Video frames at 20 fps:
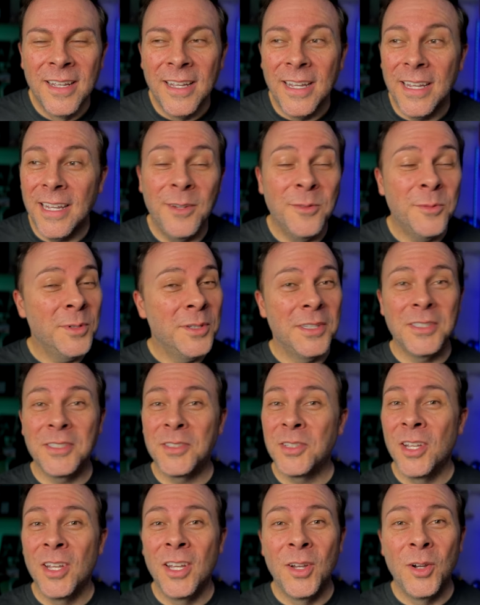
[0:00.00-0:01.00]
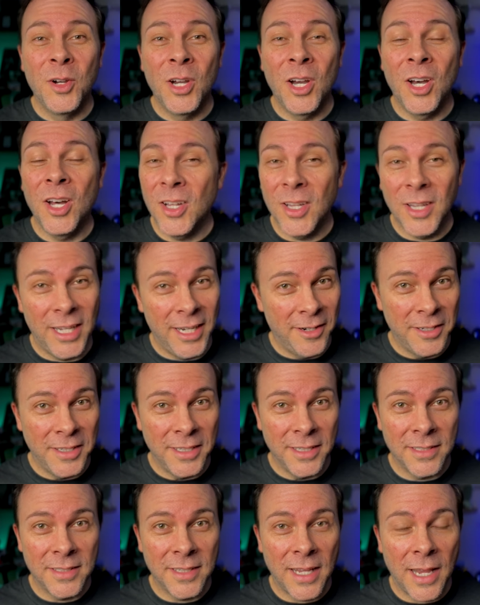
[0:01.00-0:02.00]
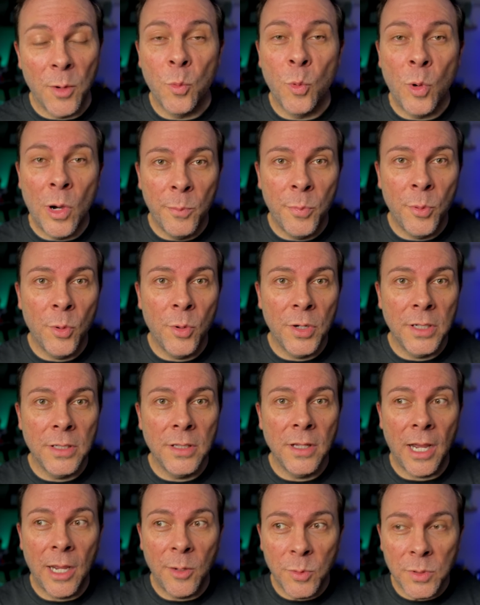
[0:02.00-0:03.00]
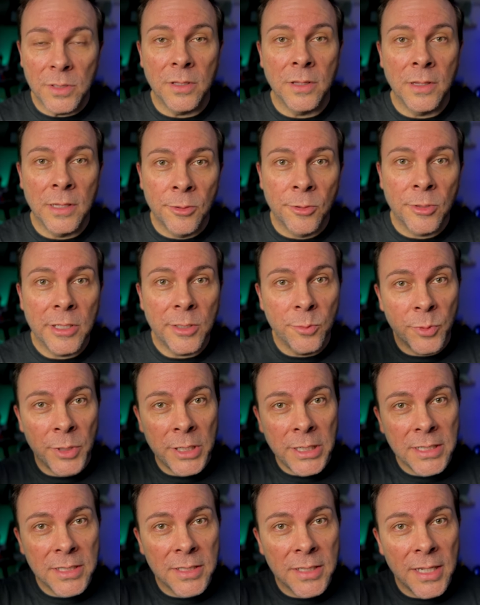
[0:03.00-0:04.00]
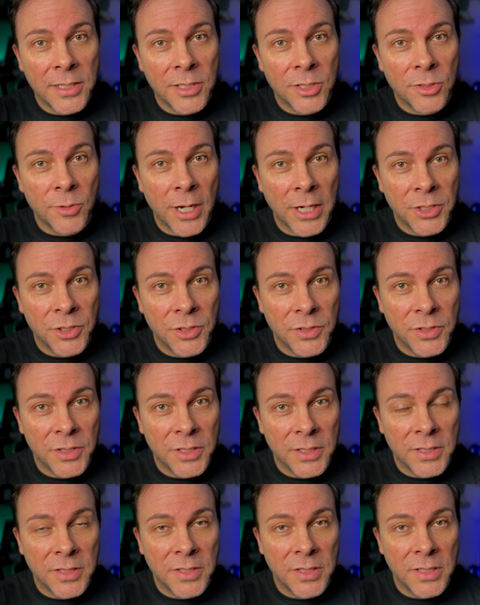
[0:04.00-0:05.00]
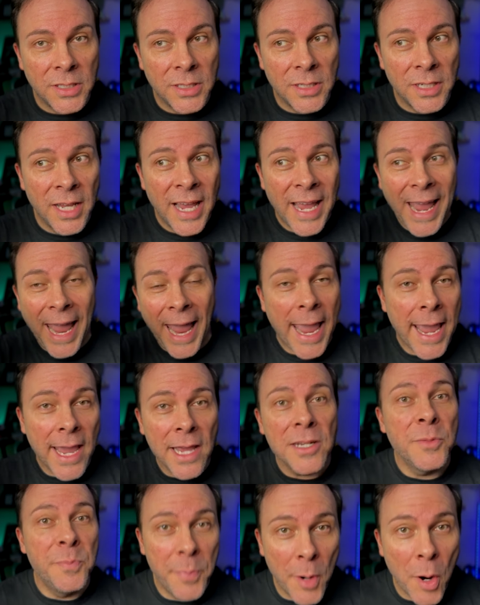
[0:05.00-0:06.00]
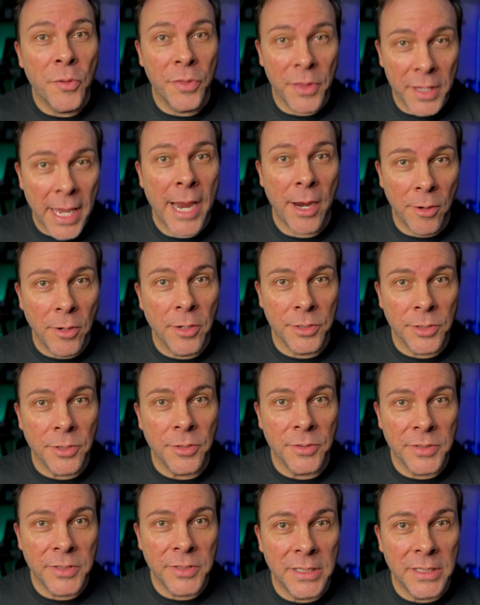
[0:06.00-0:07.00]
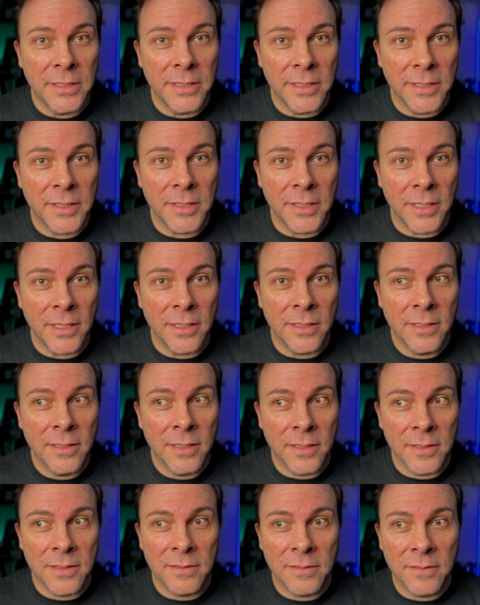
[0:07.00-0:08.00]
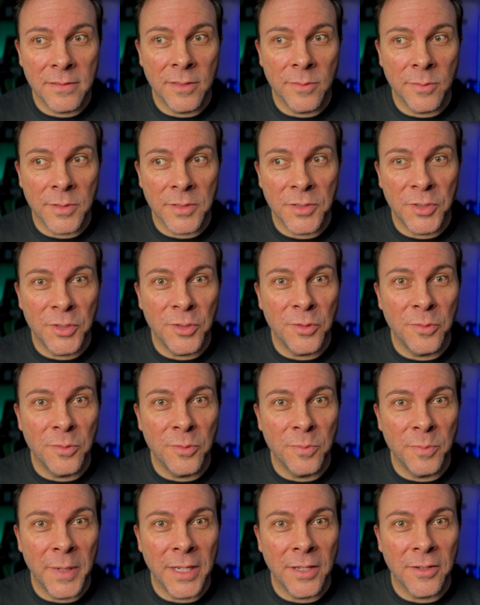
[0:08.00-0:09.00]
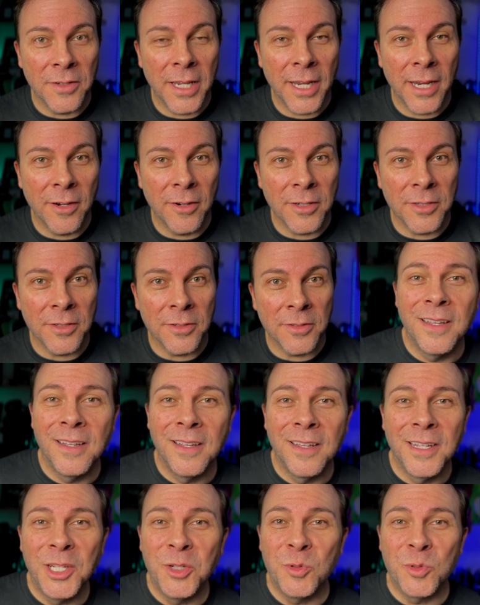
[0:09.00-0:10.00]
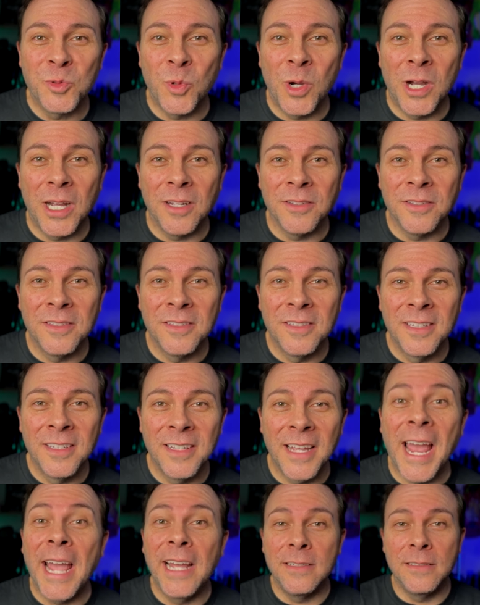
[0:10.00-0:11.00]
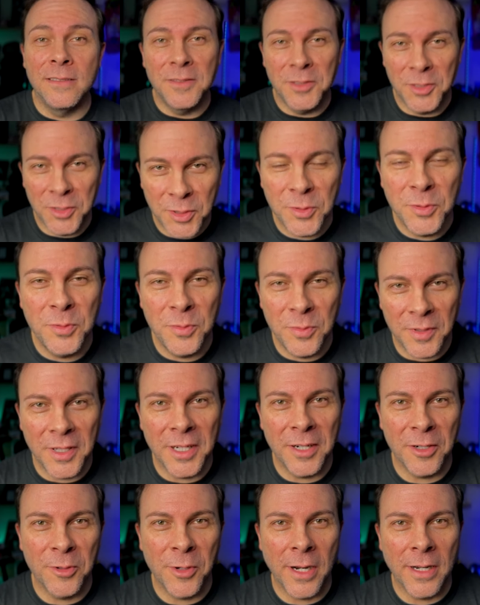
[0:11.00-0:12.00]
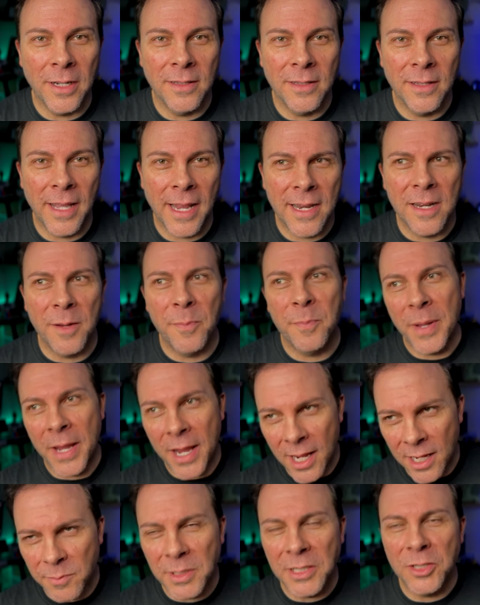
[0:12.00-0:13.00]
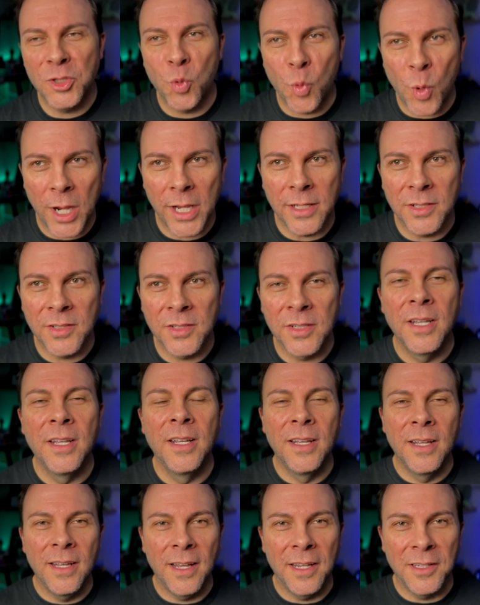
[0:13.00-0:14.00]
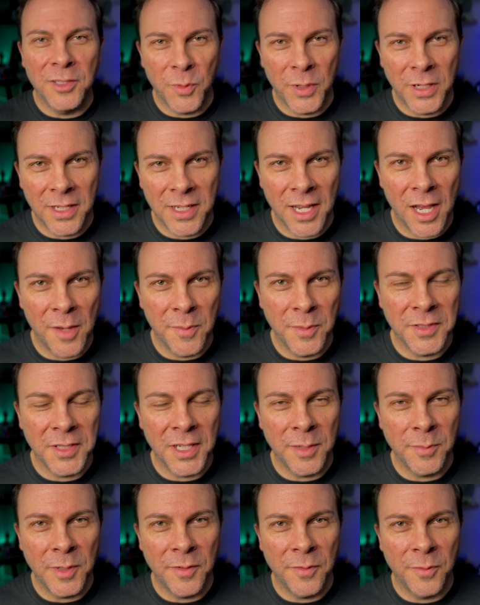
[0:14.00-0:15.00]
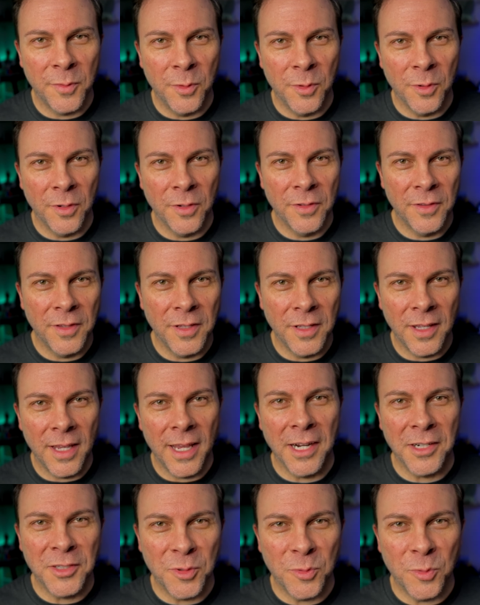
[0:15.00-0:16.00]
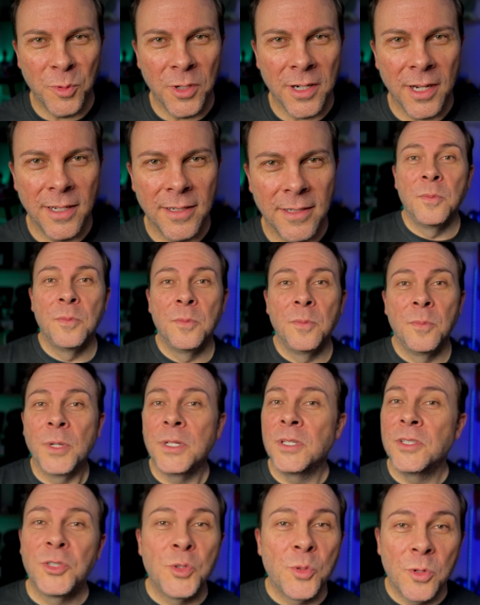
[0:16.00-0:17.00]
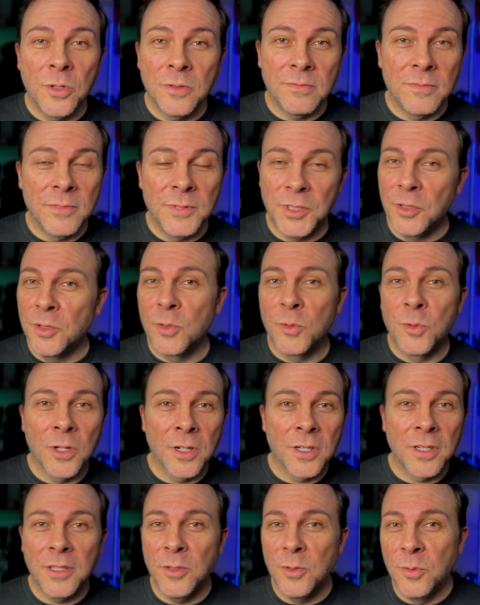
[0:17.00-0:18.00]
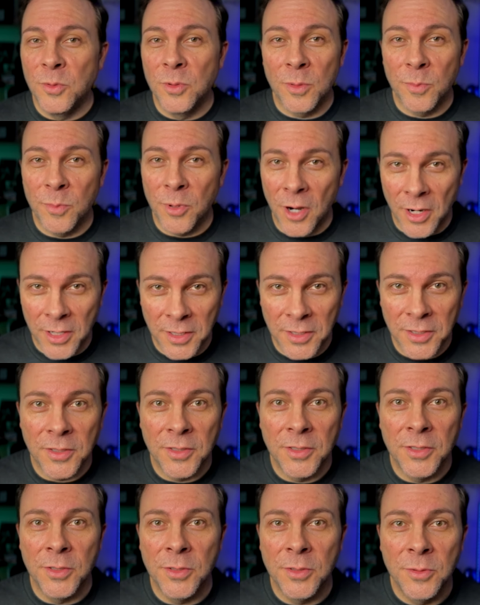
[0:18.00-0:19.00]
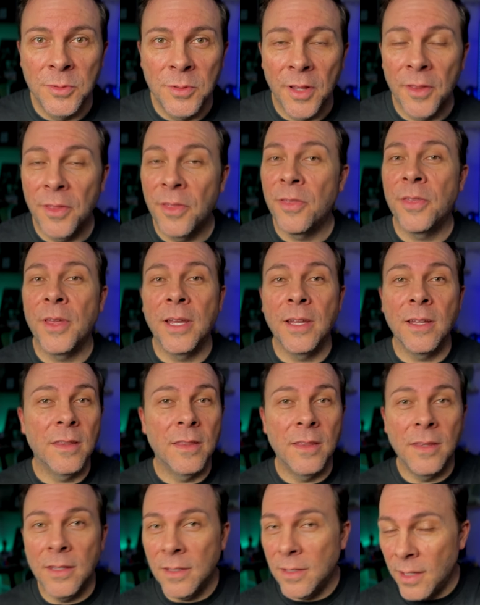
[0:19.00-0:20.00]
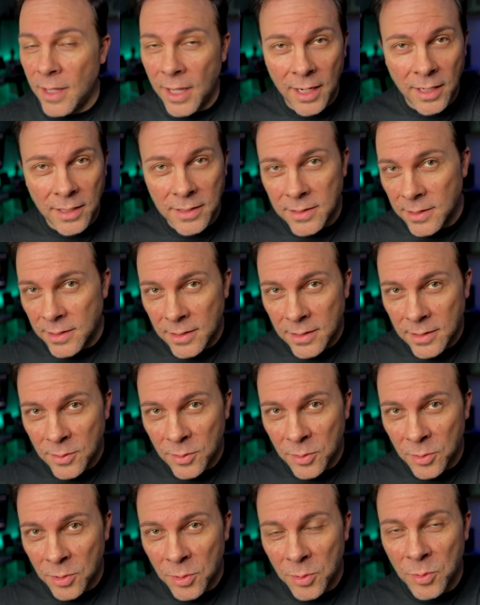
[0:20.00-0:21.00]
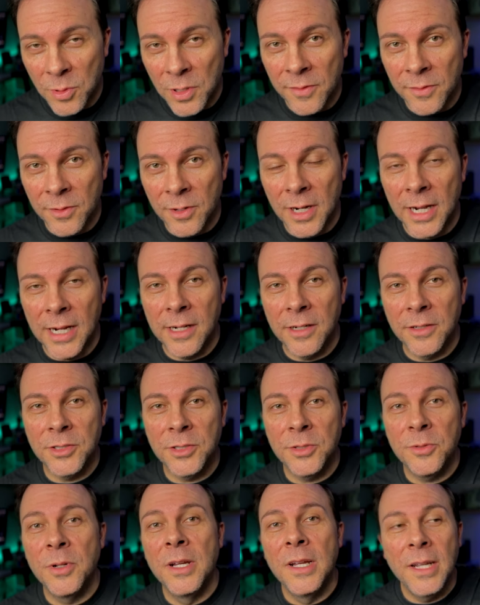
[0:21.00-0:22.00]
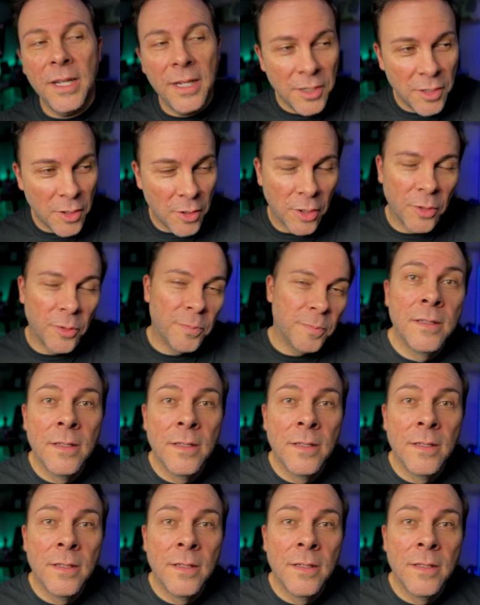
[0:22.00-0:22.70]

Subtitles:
It was Hilarious. At one point, I was literally reading stage directions in a scene and both characters the scene because it was two male characters. It was wild. And to their credit, they ended up paying me twice as a way to compensate me for the extra work I did. But in short, do the work you were brought in to do, thank the AD or whoever hired you, and go home.